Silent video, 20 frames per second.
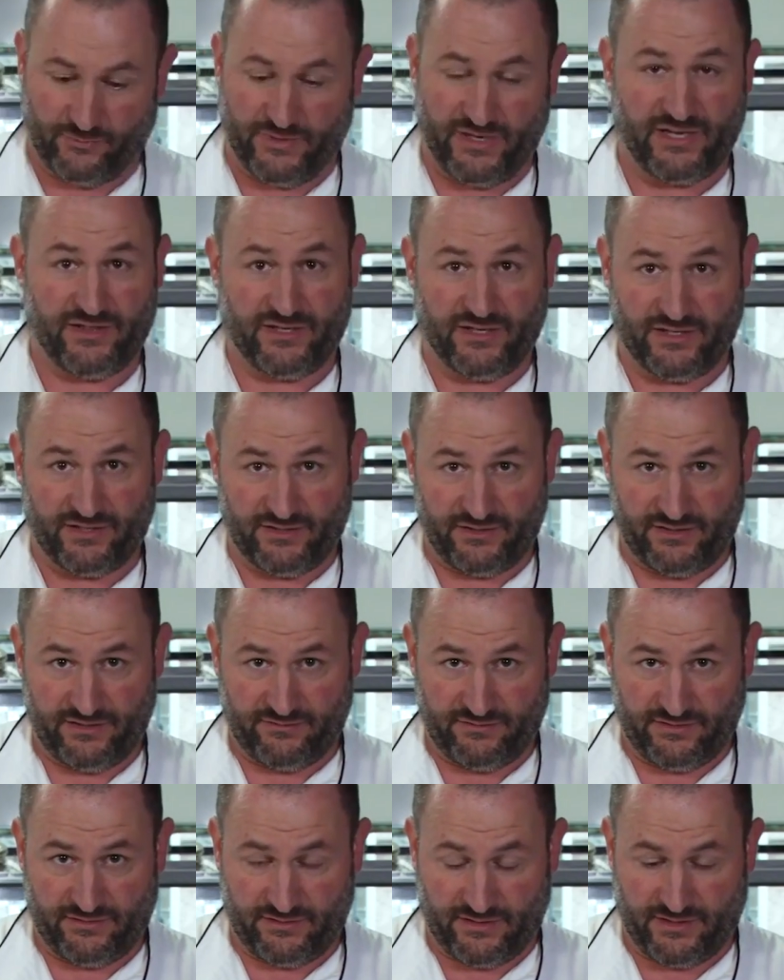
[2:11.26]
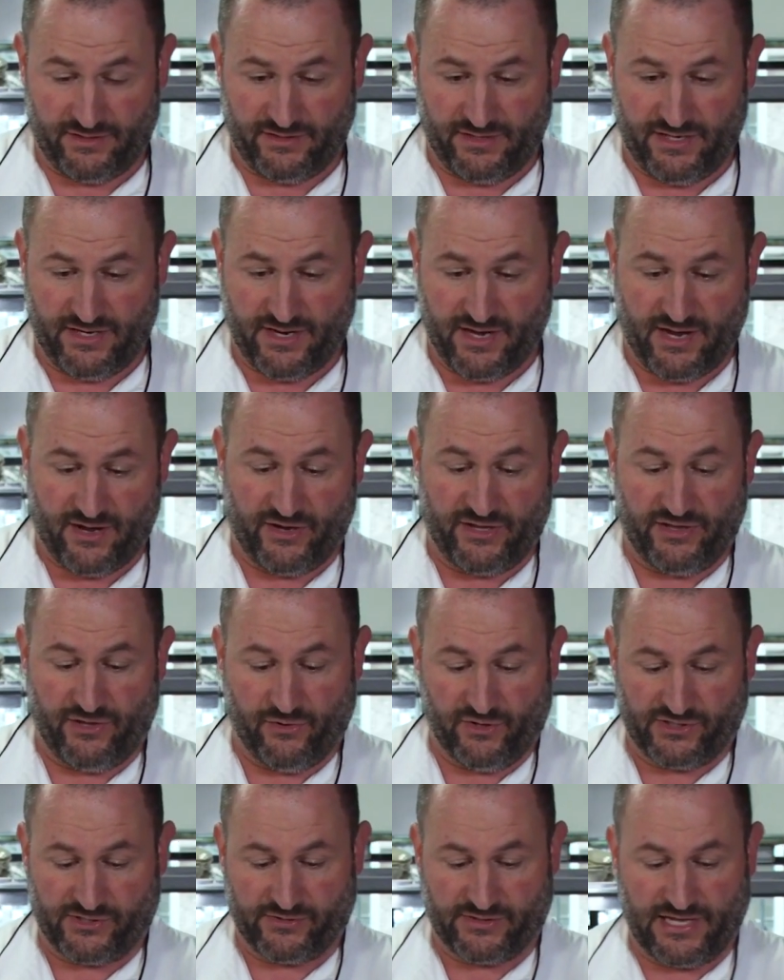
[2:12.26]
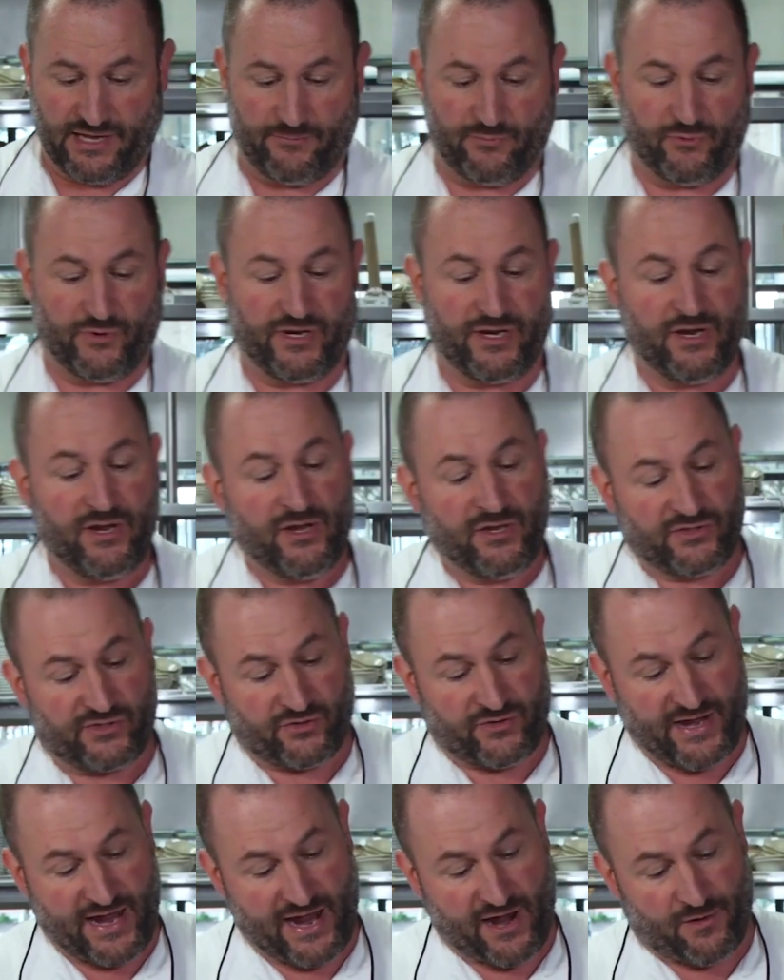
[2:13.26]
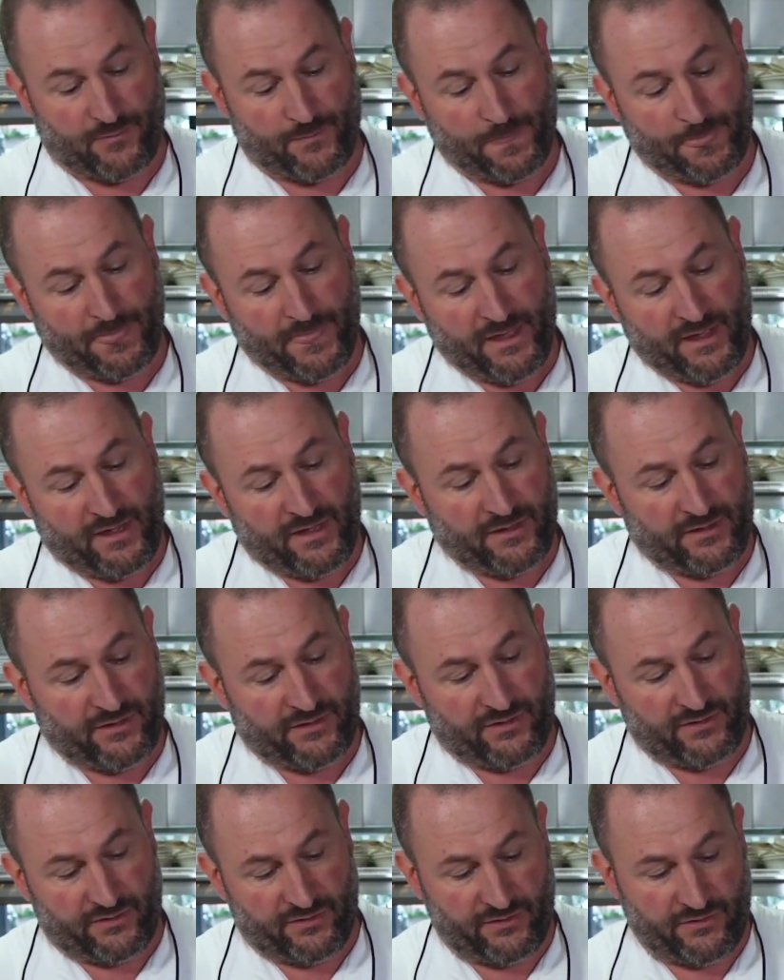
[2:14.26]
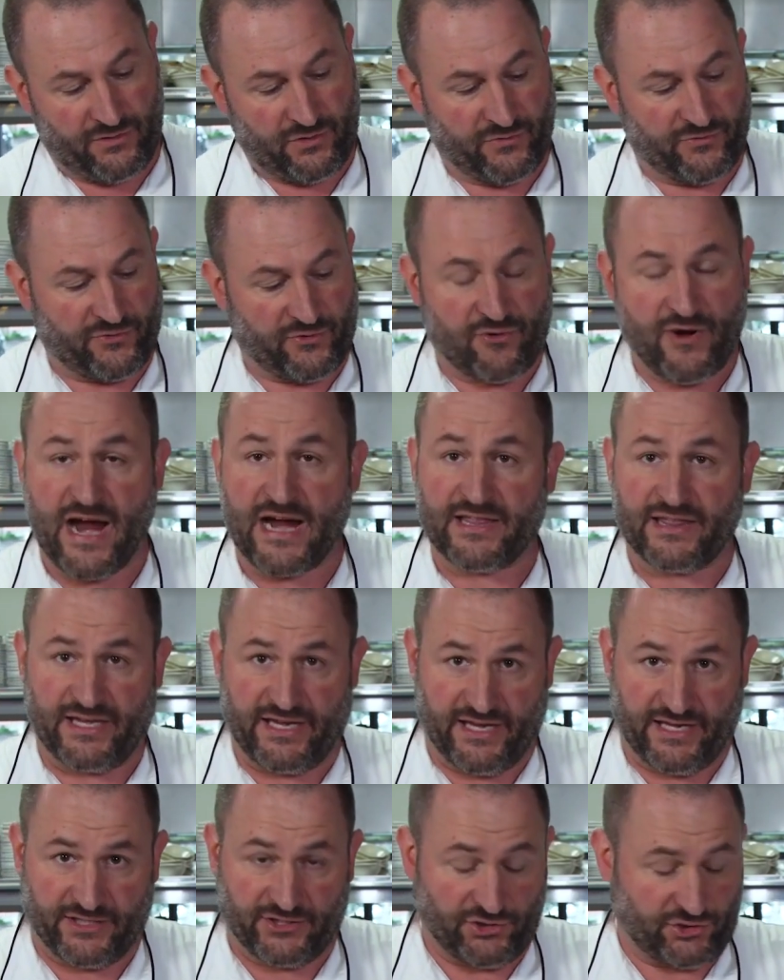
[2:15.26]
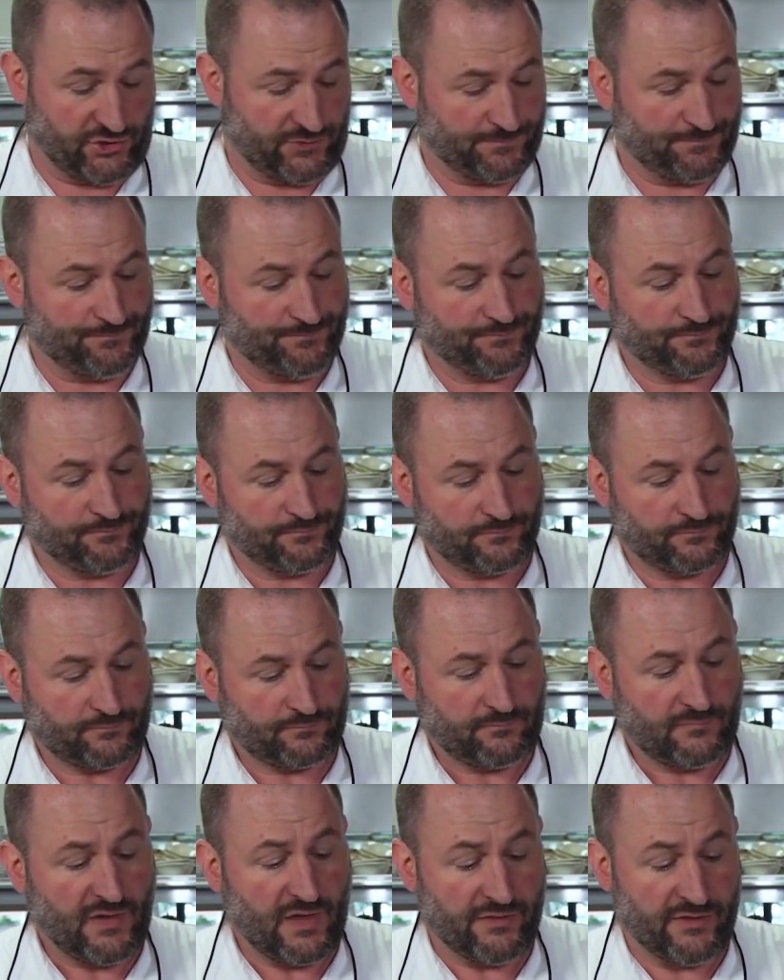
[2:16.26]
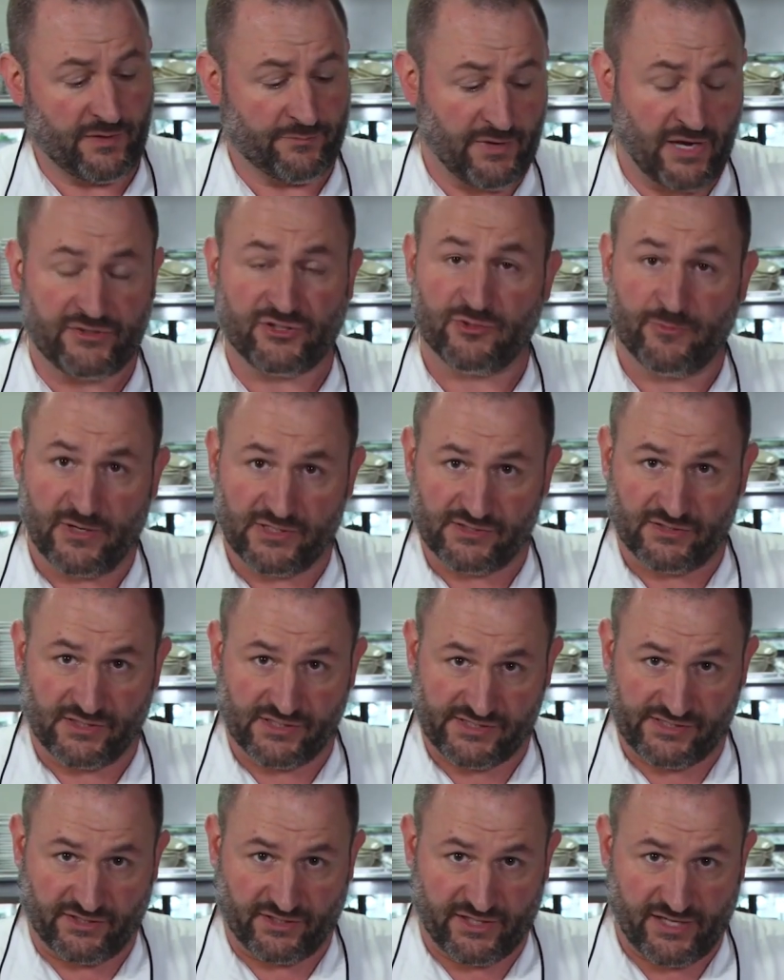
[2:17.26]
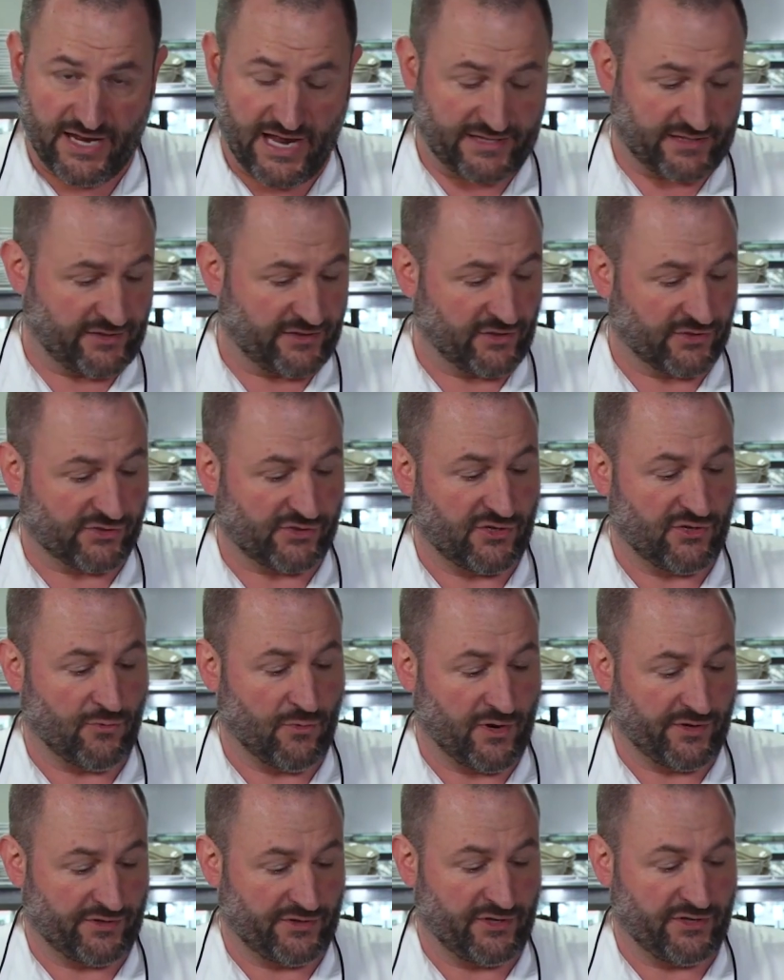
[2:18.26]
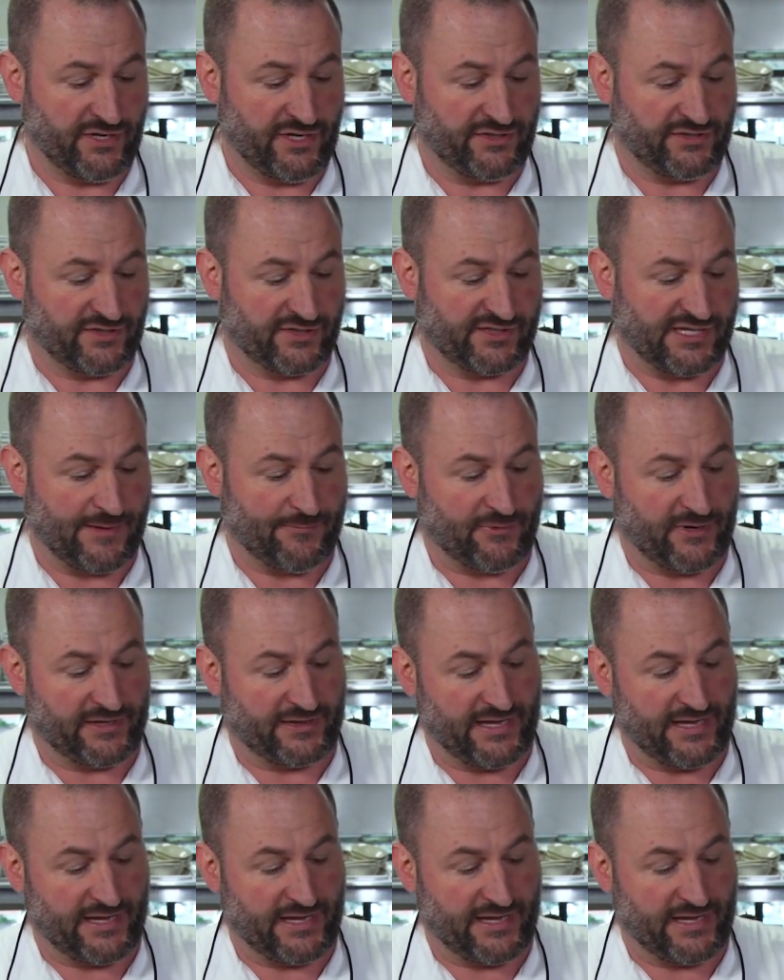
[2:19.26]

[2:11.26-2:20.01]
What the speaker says: be in the oyster at that point. So now, you've cracked the hinge. The abductor muscle is still connected though, so you need to separate